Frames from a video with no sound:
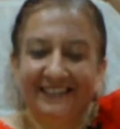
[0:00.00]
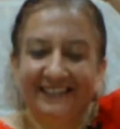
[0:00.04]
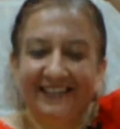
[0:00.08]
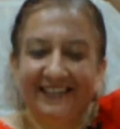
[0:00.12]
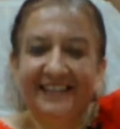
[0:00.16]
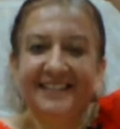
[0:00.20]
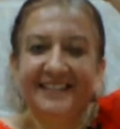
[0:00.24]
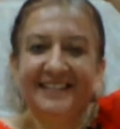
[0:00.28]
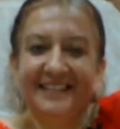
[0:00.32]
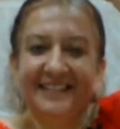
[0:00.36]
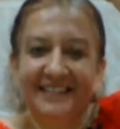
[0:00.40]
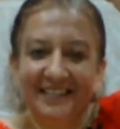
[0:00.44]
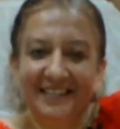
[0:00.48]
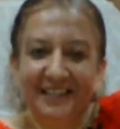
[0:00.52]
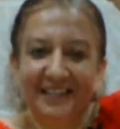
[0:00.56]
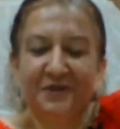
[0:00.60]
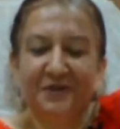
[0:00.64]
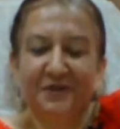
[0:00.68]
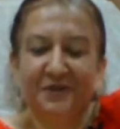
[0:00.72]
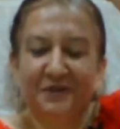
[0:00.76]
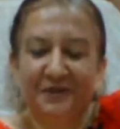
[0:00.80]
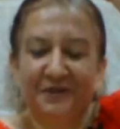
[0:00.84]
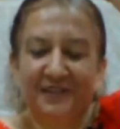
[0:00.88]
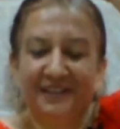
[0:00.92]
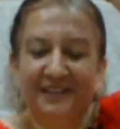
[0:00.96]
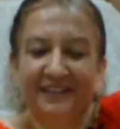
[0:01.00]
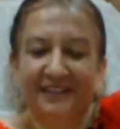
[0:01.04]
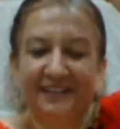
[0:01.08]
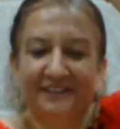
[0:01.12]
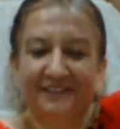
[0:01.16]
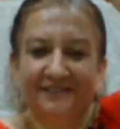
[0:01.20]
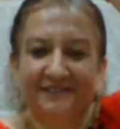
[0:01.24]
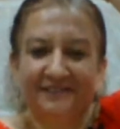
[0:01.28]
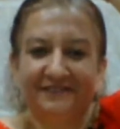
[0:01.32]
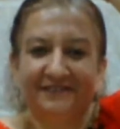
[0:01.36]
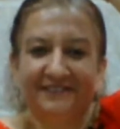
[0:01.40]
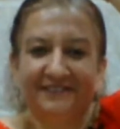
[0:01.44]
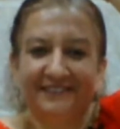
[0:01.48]
and say you're good enough.
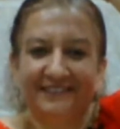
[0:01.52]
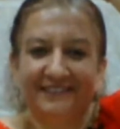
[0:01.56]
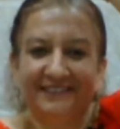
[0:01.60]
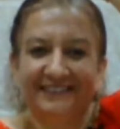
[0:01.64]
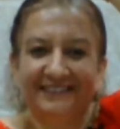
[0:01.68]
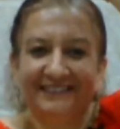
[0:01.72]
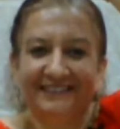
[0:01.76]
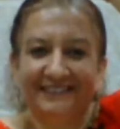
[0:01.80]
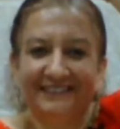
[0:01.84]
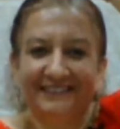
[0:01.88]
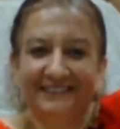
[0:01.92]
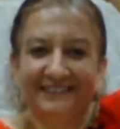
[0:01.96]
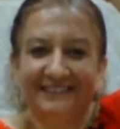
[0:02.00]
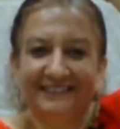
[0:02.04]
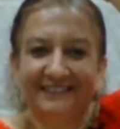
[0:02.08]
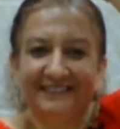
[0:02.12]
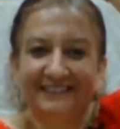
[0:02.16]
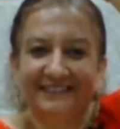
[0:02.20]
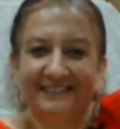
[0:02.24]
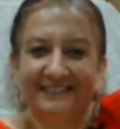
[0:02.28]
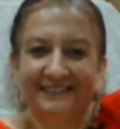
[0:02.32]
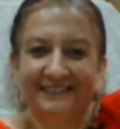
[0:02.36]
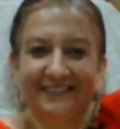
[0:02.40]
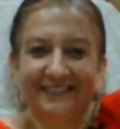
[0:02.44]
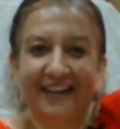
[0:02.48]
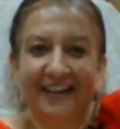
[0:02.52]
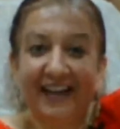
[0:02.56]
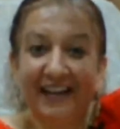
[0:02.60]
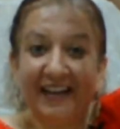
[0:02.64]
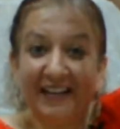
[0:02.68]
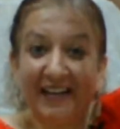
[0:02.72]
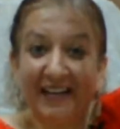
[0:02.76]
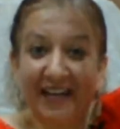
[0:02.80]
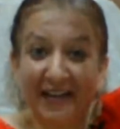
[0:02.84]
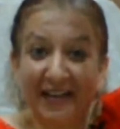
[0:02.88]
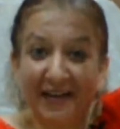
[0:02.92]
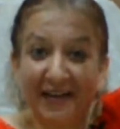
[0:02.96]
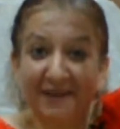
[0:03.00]
I
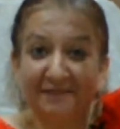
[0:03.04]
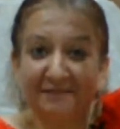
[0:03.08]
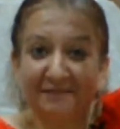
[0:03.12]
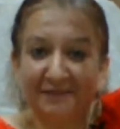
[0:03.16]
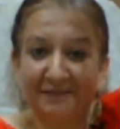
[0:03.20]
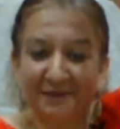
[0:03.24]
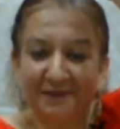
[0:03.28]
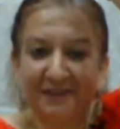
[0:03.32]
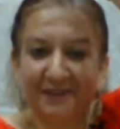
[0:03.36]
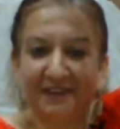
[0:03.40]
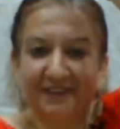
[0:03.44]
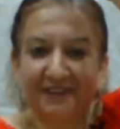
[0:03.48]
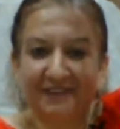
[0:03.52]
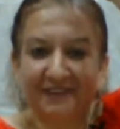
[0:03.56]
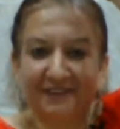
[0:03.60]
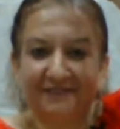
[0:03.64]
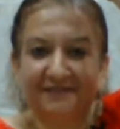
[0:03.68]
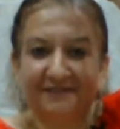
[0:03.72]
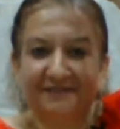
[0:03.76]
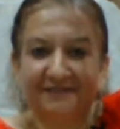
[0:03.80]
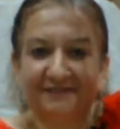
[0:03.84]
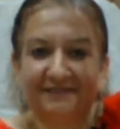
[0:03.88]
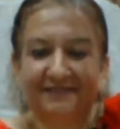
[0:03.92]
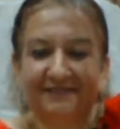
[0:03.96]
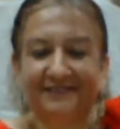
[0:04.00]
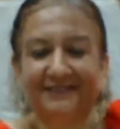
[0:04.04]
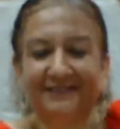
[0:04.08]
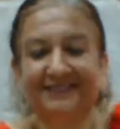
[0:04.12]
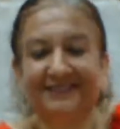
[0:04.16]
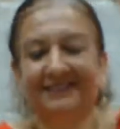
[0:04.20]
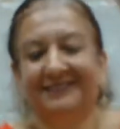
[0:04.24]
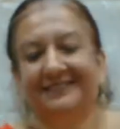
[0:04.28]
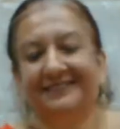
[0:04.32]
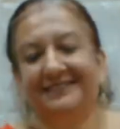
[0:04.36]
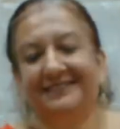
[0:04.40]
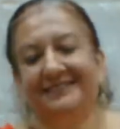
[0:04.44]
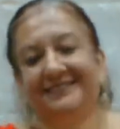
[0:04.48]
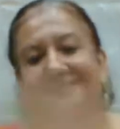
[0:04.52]
am good enough.
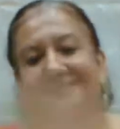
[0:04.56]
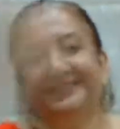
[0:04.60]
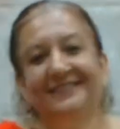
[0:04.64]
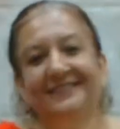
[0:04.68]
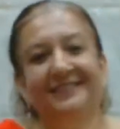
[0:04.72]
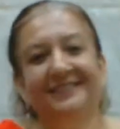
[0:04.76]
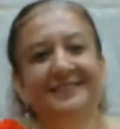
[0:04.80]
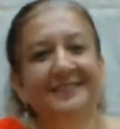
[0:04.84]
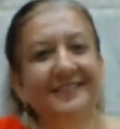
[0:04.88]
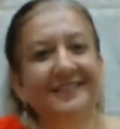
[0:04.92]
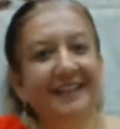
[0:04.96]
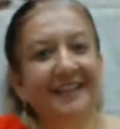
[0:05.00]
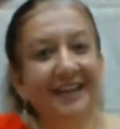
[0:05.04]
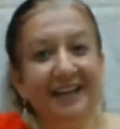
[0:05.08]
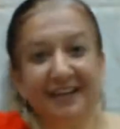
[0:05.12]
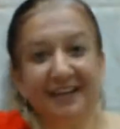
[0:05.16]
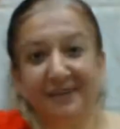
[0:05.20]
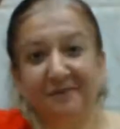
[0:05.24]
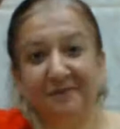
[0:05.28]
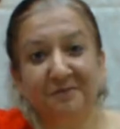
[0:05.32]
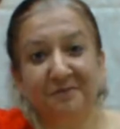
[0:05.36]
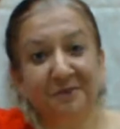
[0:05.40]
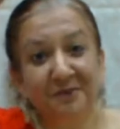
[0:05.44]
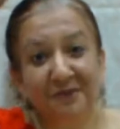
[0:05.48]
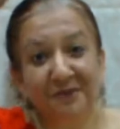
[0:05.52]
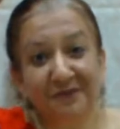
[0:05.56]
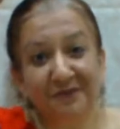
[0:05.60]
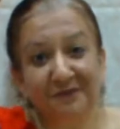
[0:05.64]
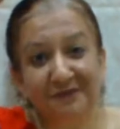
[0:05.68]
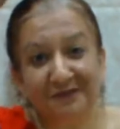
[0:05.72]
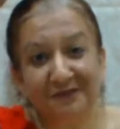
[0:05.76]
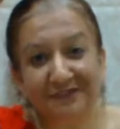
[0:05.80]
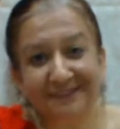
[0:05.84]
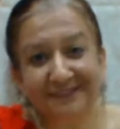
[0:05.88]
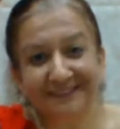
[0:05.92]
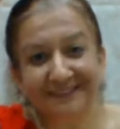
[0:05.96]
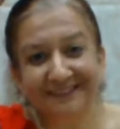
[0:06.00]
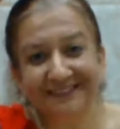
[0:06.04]
I am
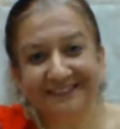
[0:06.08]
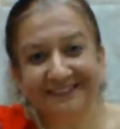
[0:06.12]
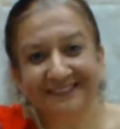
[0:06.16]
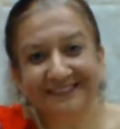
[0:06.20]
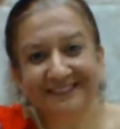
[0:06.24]
beautiful.